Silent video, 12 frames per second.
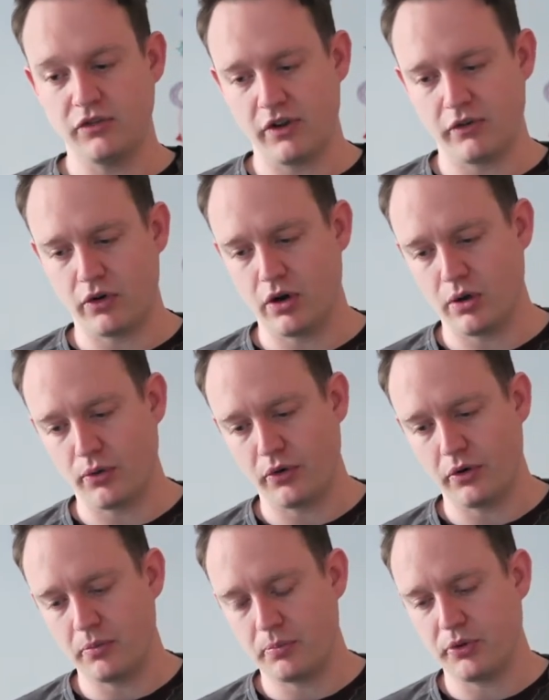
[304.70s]
you've ever
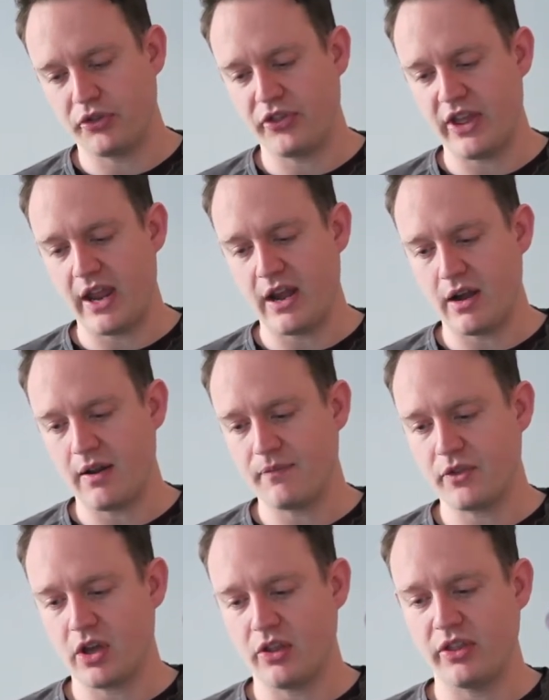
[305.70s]
owned. But then
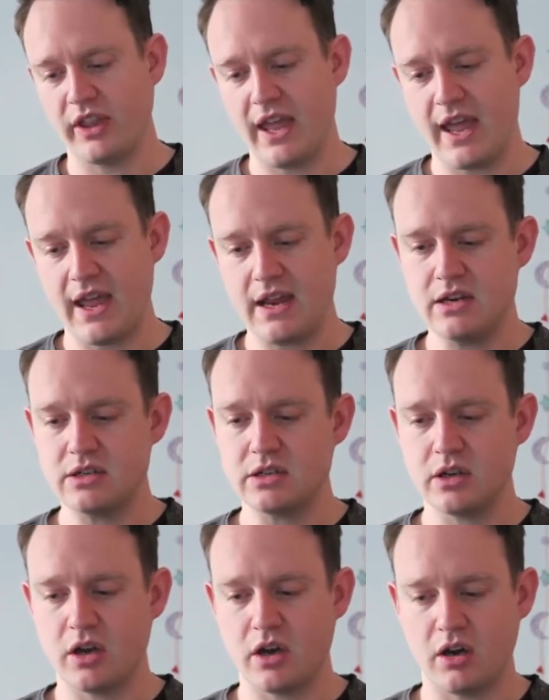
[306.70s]
on the
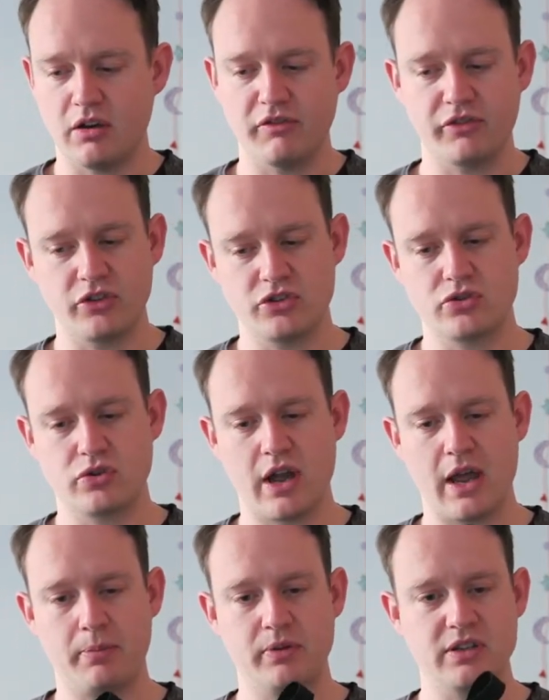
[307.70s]
end of the
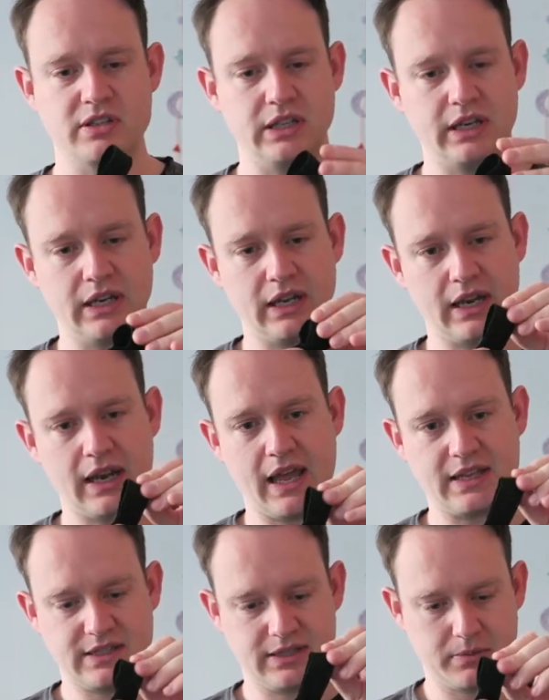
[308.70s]
strap, there's a little
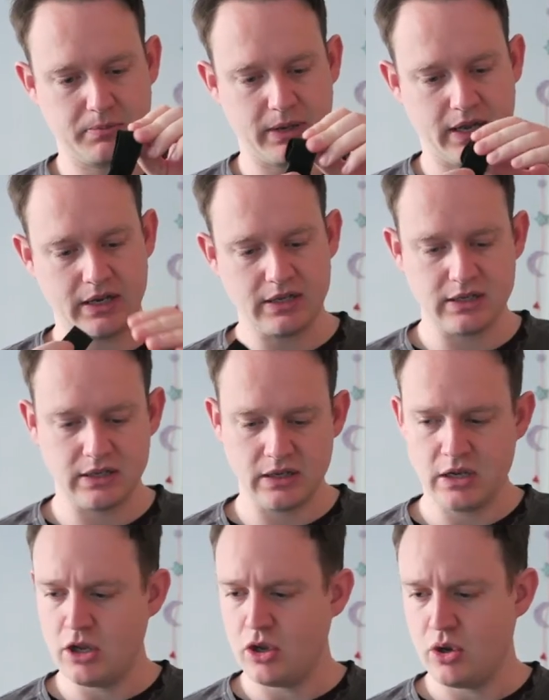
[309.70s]
elastic band.
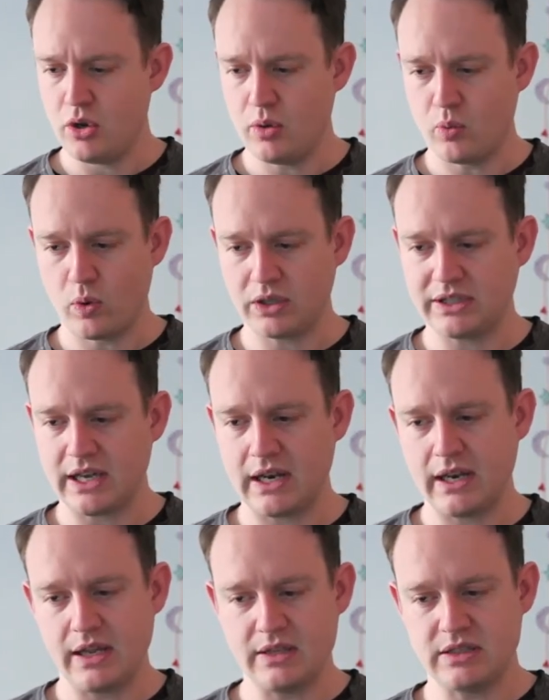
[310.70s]
And what that
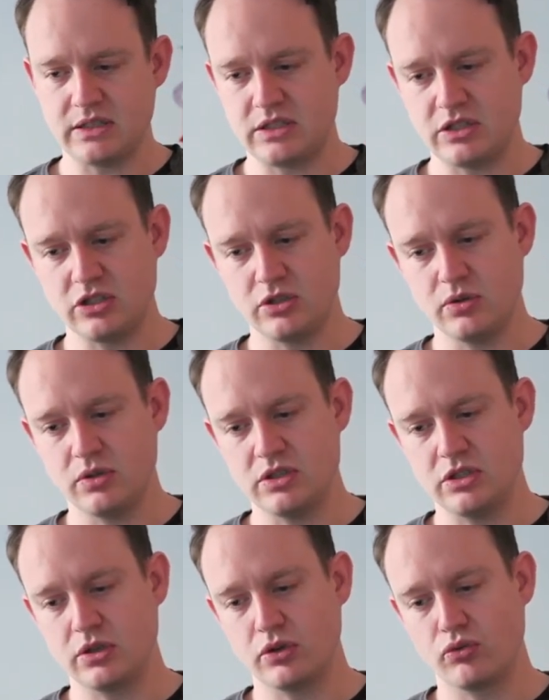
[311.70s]
allows you to do
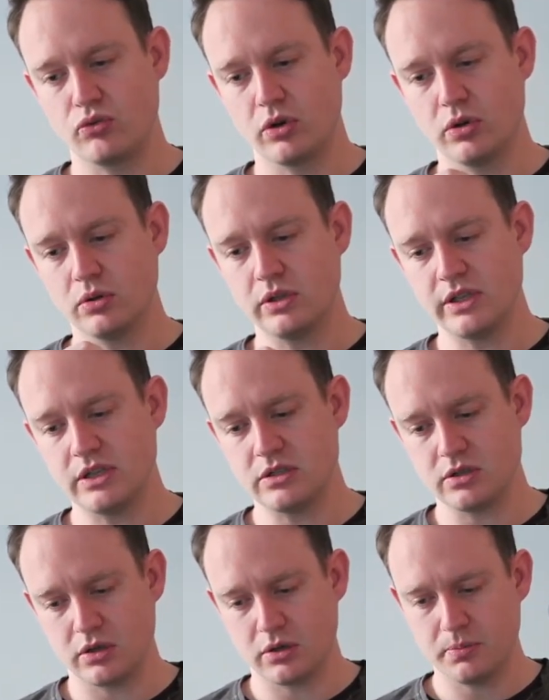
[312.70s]
is you can roll
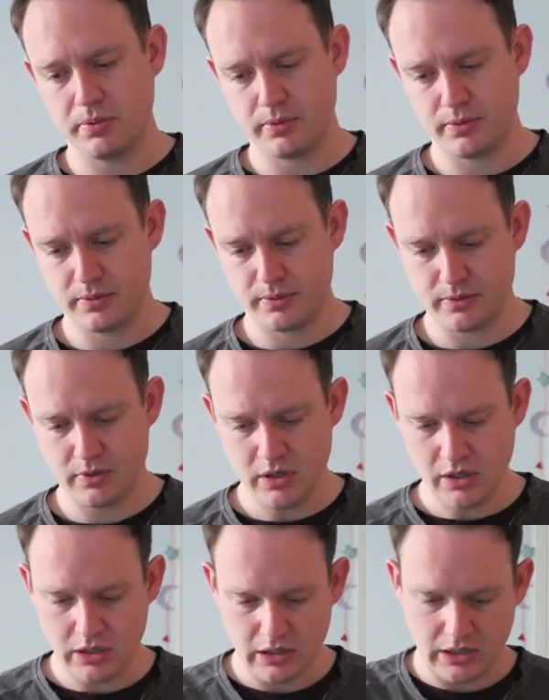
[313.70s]
these up
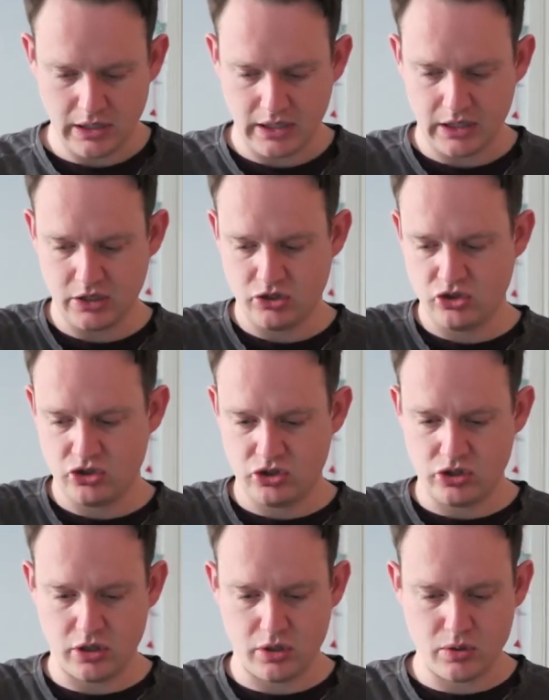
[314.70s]
like
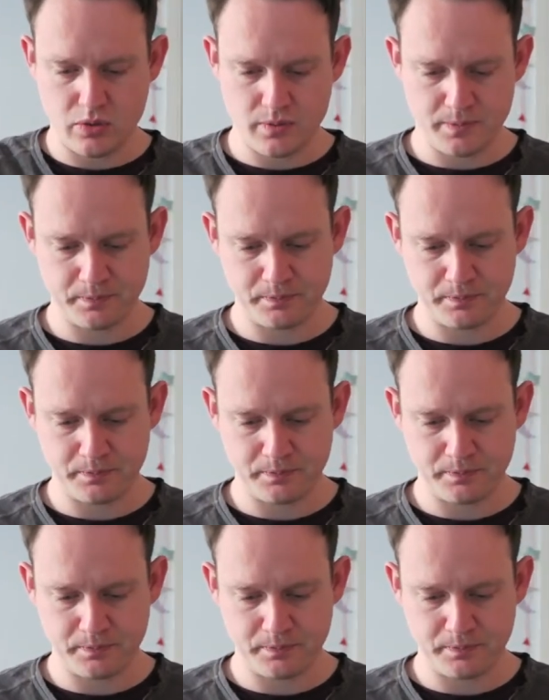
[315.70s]
so,